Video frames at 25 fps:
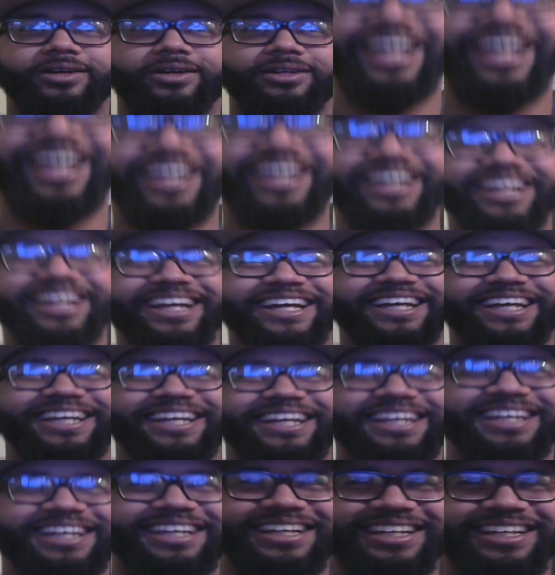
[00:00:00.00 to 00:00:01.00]

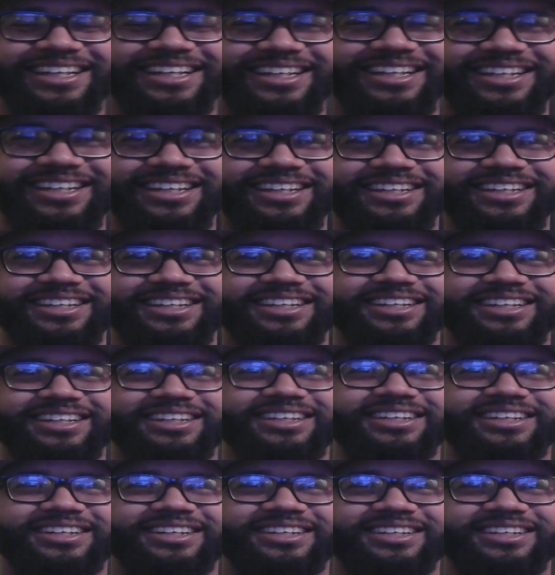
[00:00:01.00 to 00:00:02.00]

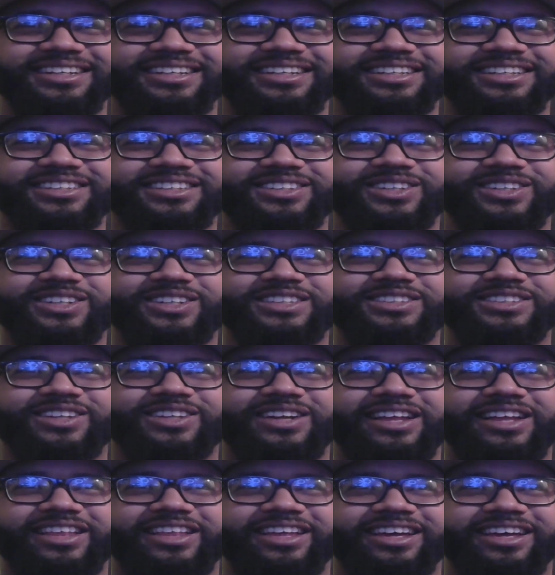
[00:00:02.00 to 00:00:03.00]

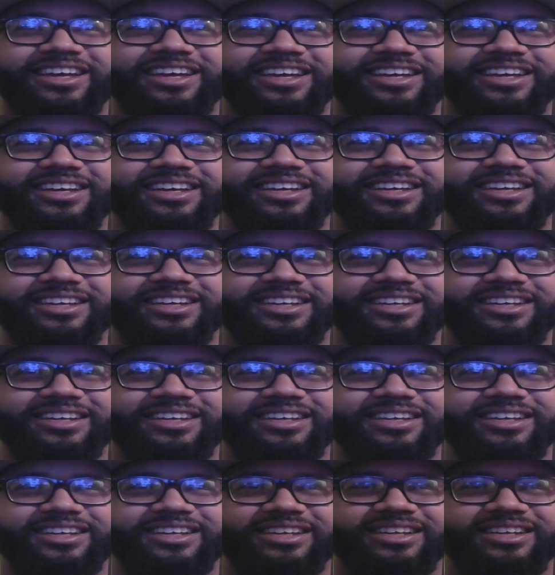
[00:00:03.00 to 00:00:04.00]

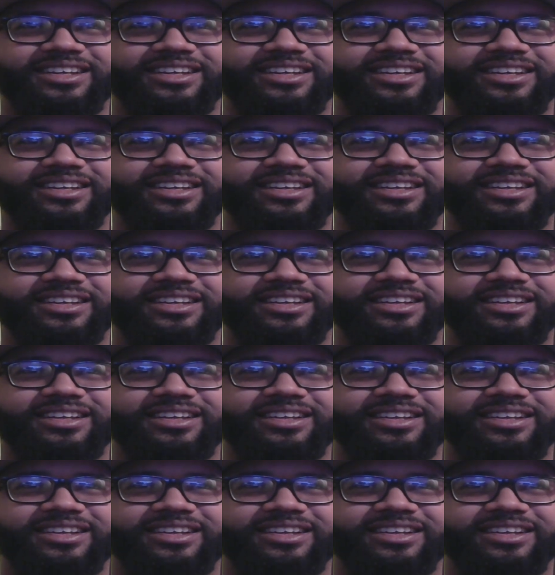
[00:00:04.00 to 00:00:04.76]
(no one is talking)